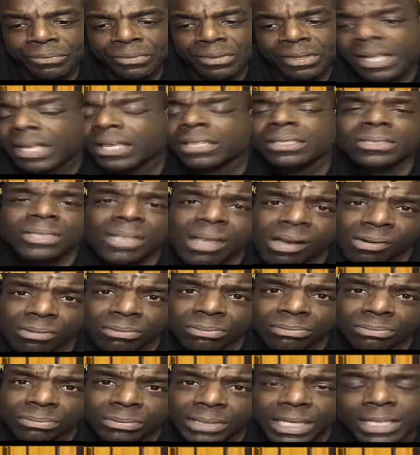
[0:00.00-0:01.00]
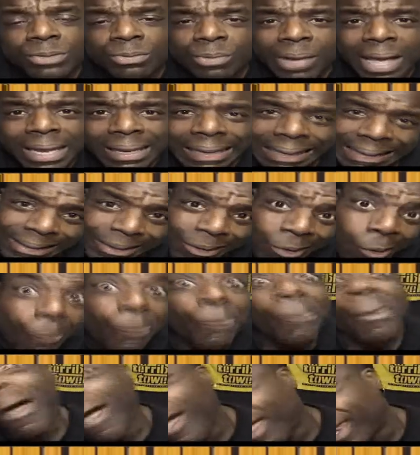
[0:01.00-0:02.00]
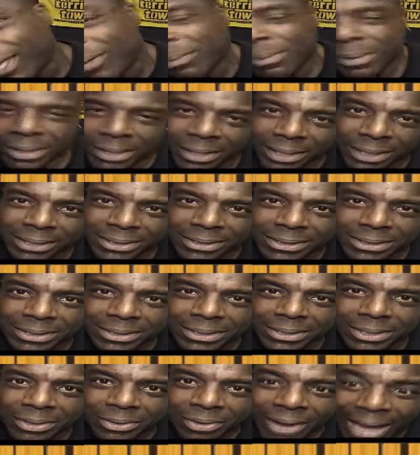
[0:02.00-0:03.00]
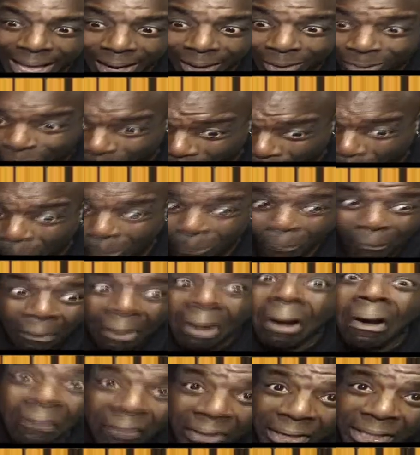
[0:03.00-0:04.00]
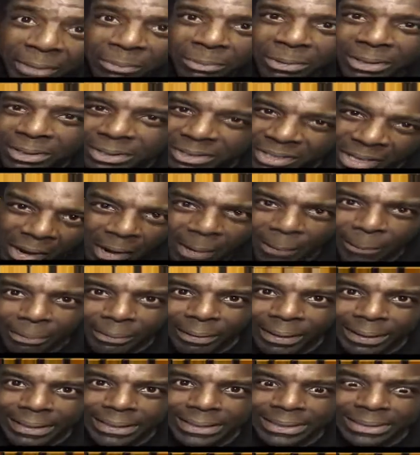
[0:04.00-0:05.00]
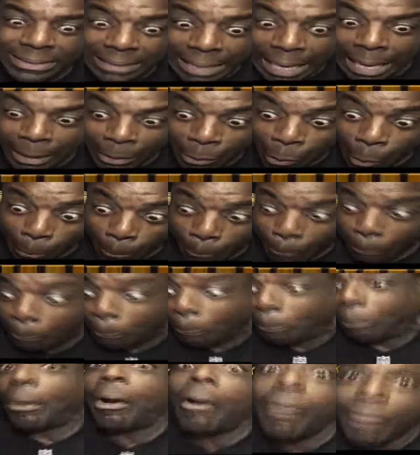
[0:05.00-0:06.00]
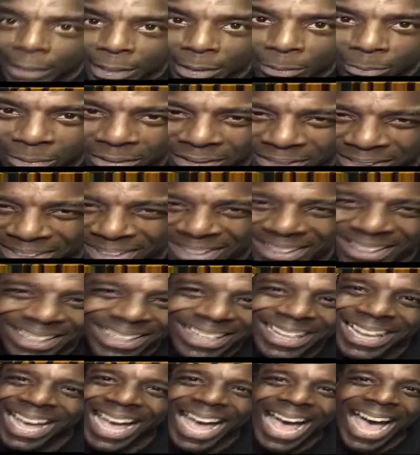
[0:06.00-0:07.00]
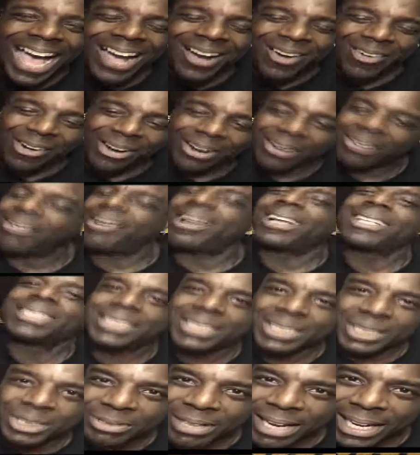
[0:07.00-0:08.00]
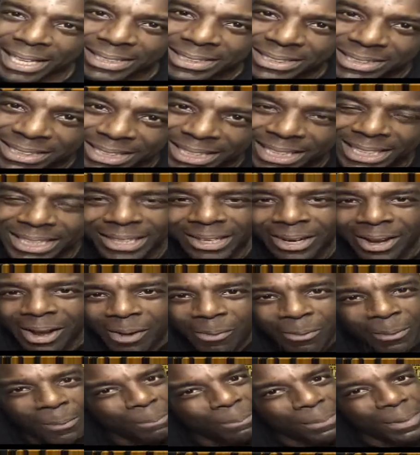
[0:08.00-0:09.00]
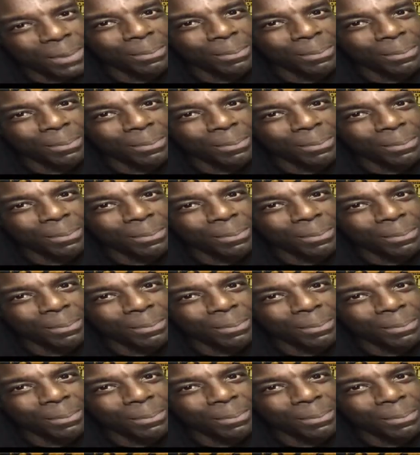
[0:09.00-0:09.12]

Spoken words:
Niggas don't. That's why I like to go party with niggas, you know. I don't go party with Tom Brady's. I go party with I go across the tracks to get it on with